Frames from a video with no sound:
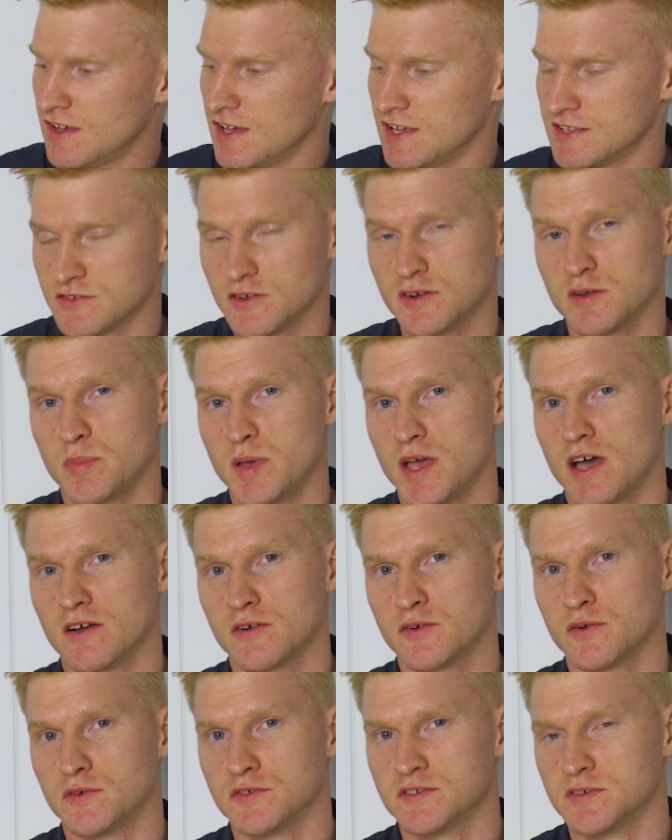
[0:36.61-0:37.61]
it's got a power
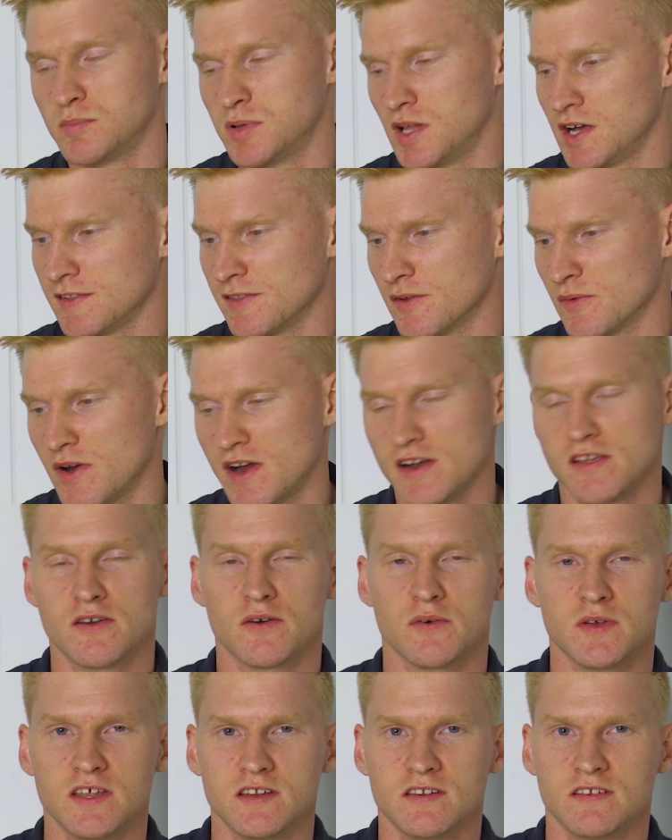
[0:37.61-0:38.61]
cord to plug the
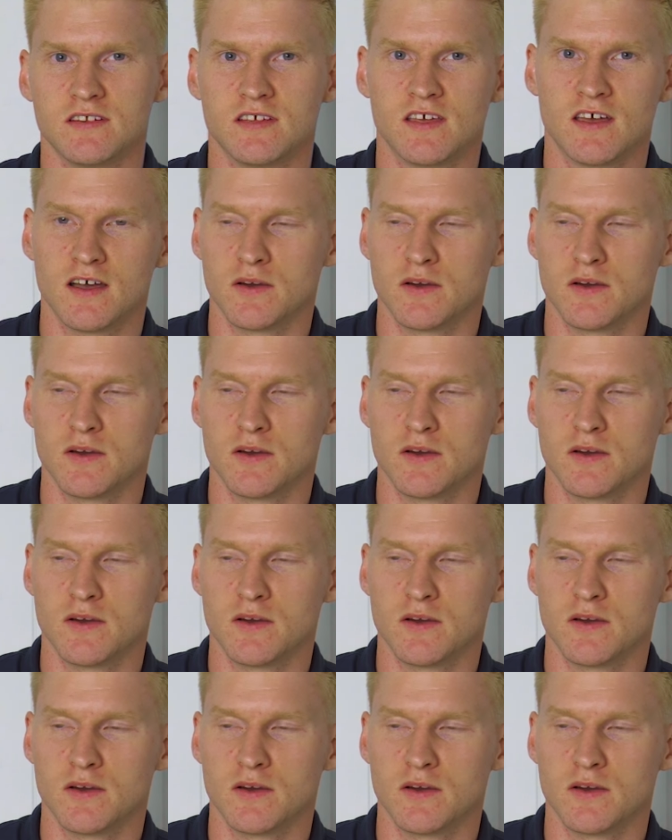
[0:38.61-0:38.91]
radio in,